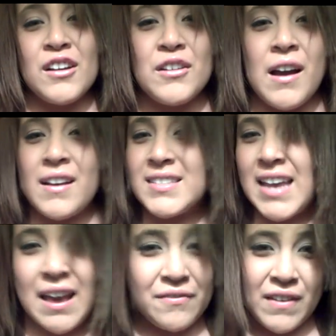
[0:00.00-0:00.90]
Go out,
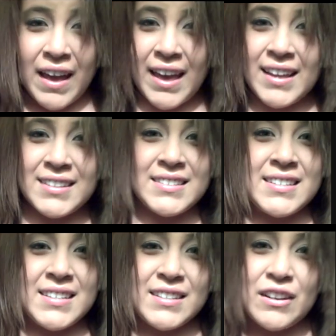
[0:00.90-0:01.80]
have fun,
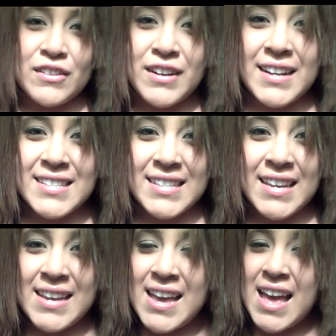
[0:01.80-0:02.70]
go
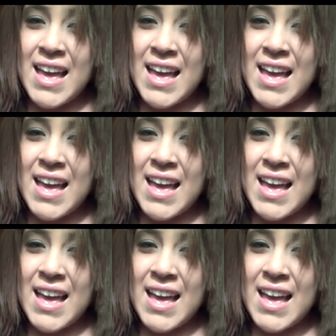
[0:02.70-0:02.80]
crazy,